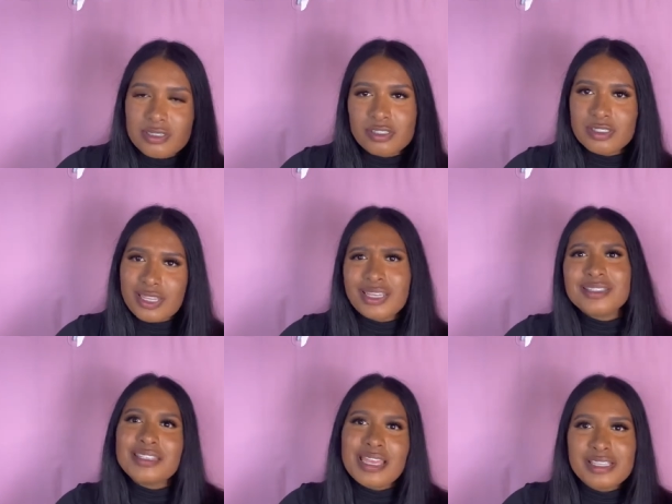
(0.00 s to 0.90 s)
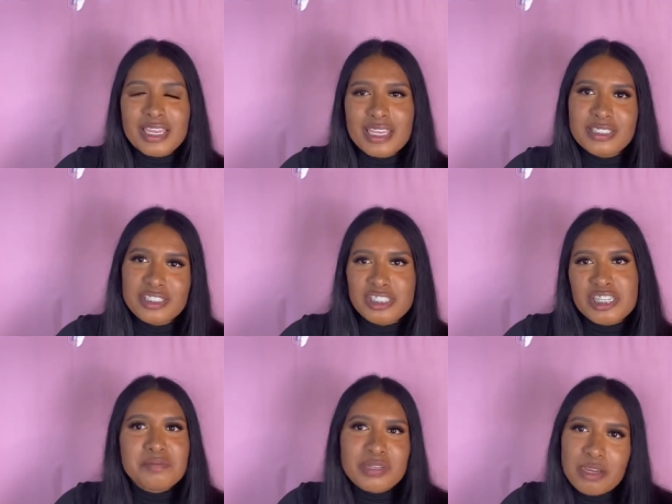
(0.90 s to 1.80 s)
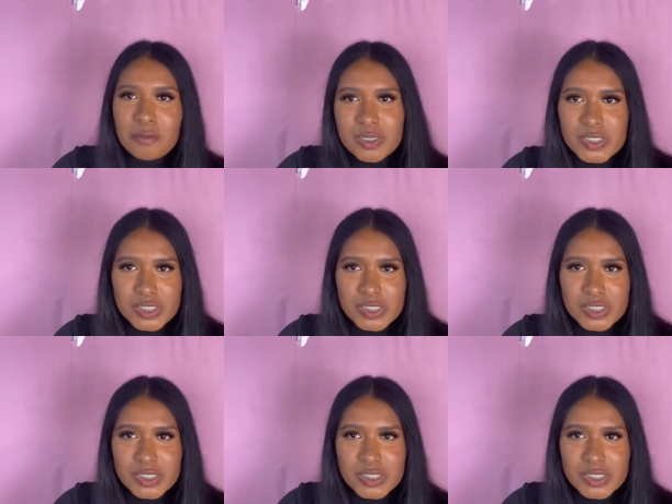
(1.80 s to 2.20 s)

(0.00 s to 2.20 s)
And she's like, it's not, it's cheap, but it works